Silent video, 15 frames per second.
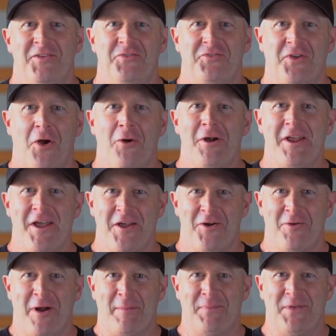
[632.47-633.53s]
sorry to
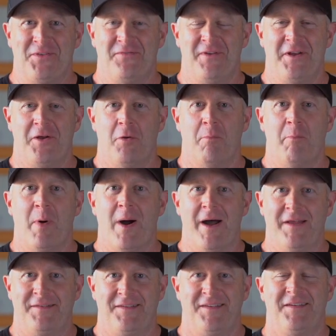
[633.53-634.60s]
interrupt this video
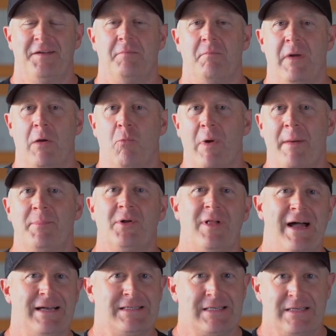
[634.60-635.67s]
but my web
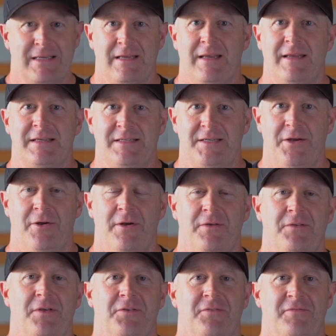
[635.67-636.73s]
class series
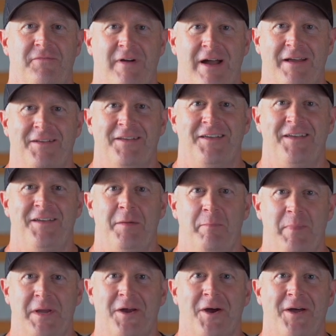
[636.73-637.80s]
is finally
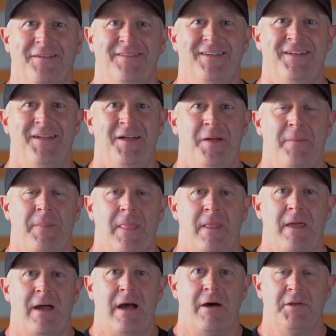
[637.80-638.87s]
begun
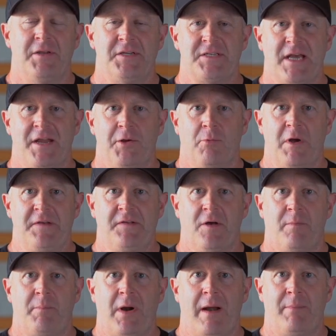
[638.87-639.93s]
how to design your whitetail
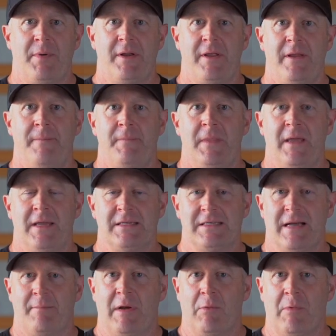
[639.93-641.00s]
property is
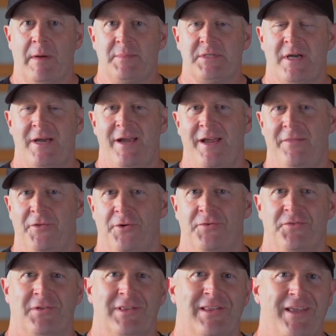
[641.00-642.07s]
on my website and
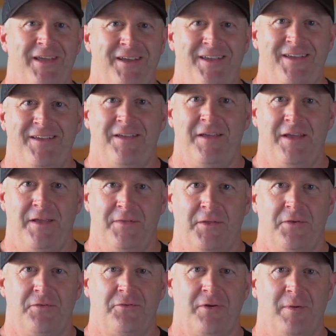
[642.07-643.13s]
there's a link in the
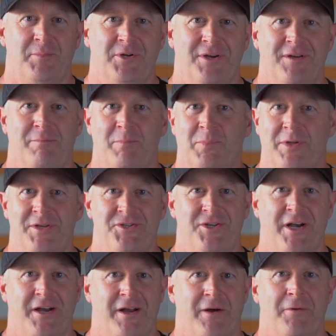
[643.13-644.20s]
description please
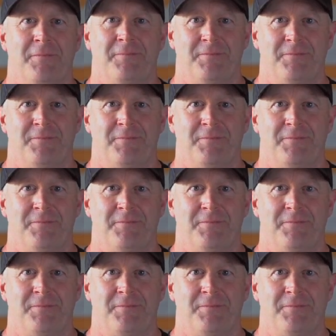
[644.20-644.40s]
check it out